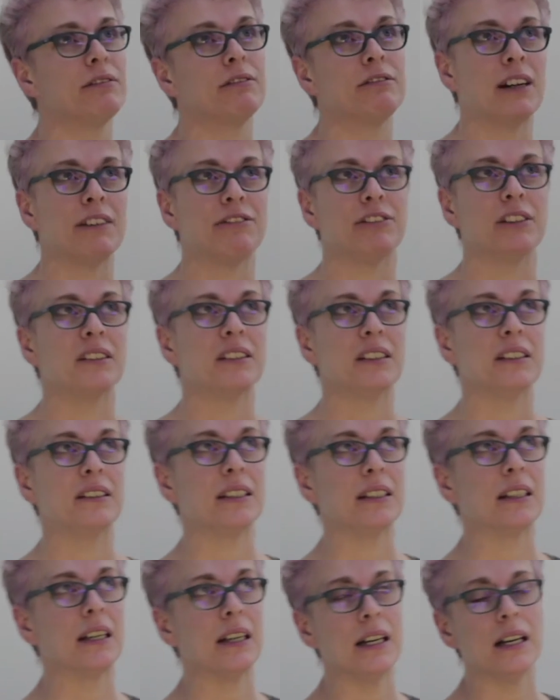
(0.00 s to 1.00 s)
references
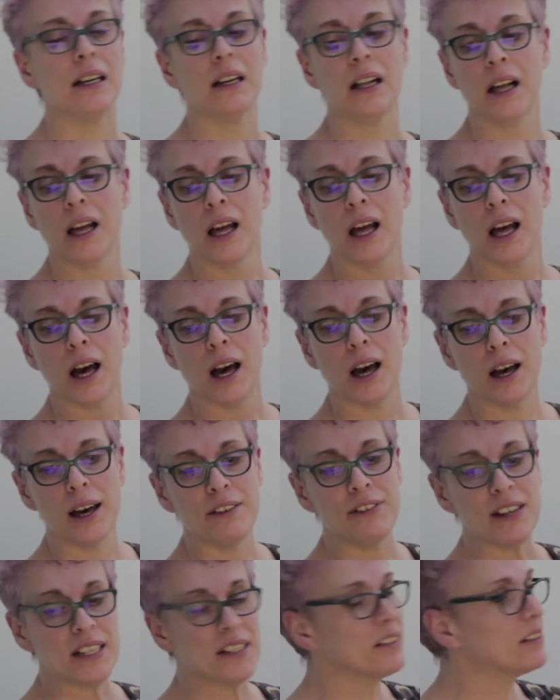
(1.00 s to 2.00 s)
in here, if
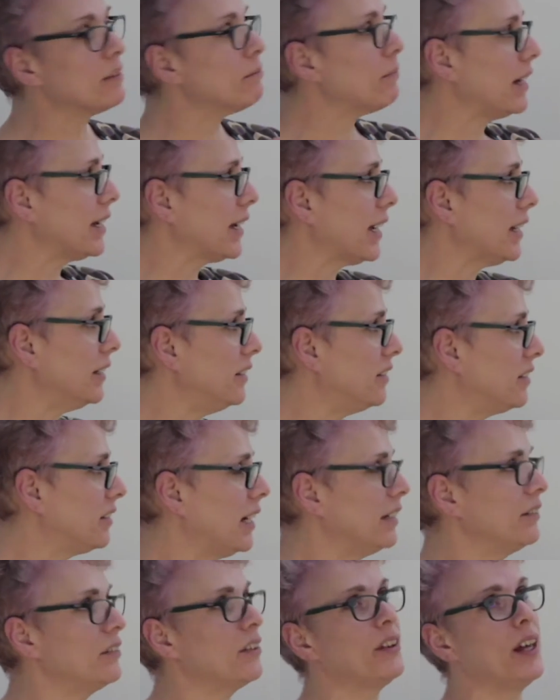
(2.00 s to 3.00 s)
it doesn't make any
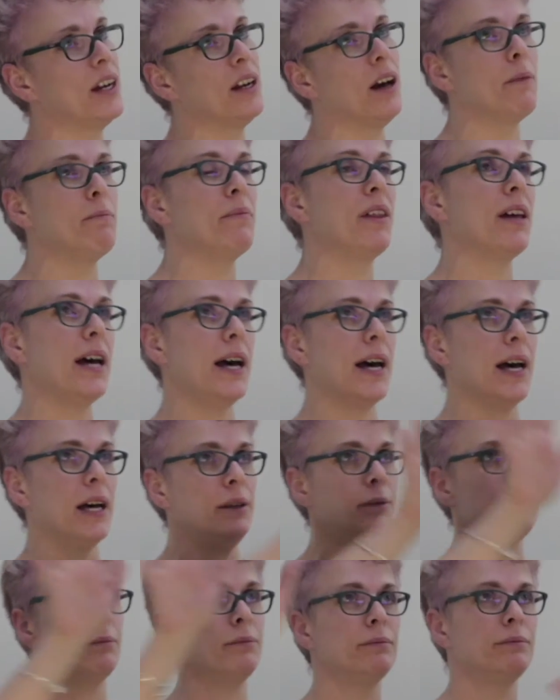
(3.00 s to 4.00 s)
sense, then I'm there
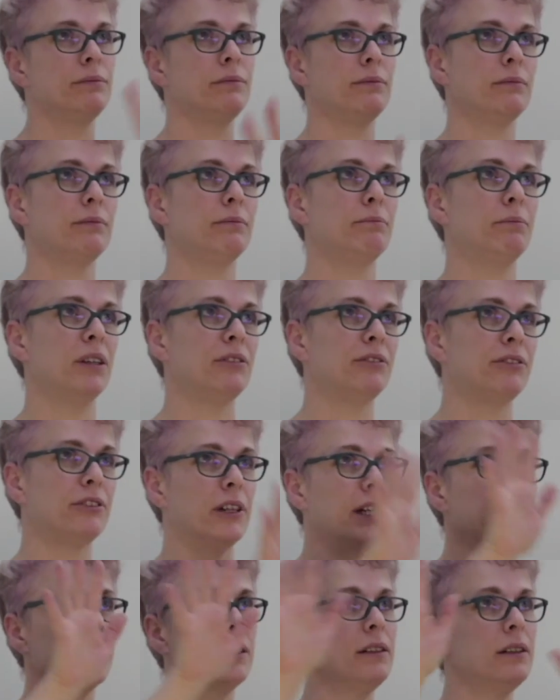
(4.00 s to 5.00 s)

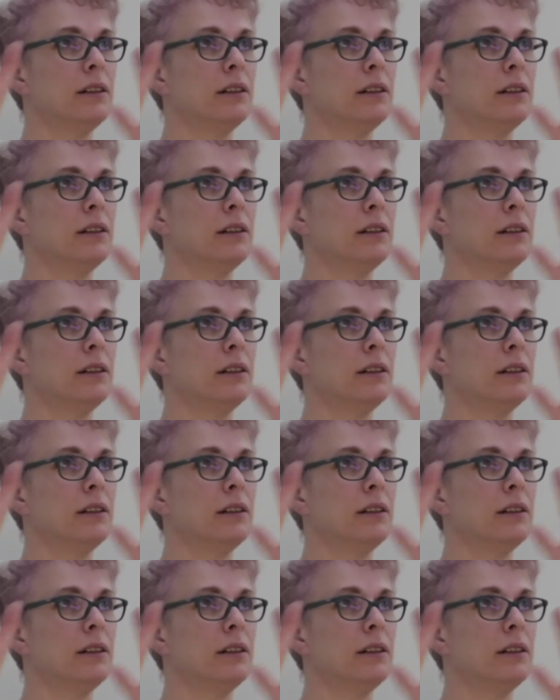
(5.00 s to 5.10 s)
buffering.